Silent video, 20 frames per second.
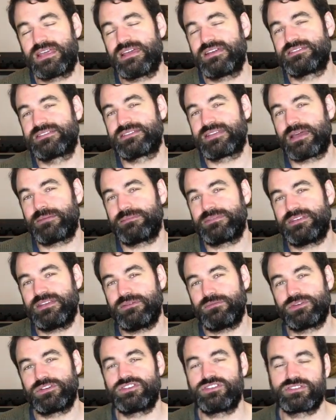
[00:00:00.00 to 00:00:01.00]
stem tea,
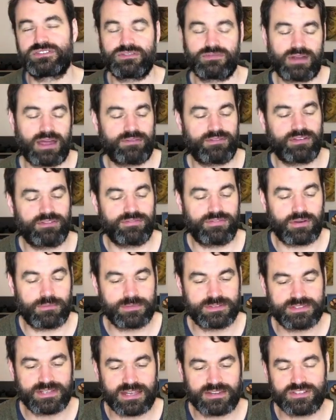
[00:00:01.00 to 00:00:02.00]
which is deriving from
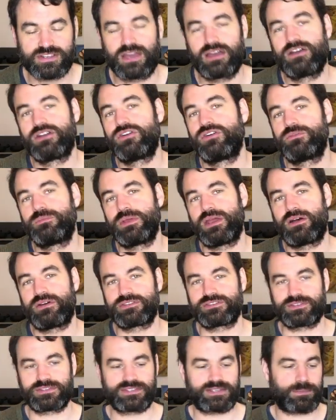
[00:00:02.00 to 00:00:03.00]
Essentia, could be
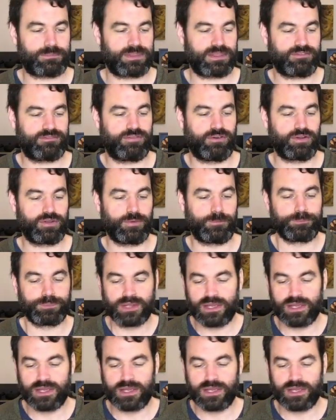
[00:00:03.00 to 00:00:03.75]
also something for you.